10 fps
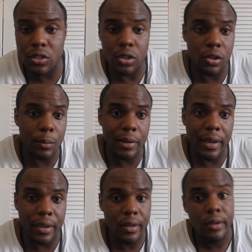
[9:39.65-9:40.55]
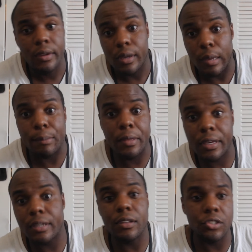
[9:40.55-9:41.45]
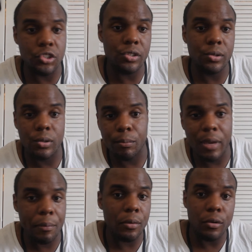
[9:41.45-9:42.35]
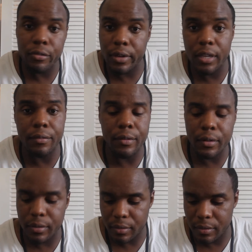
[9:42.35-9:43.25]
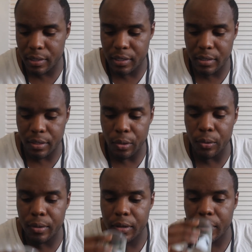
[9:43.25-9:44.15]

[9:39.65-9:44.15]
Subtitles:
So I'm thinking of the general maple flavored oak.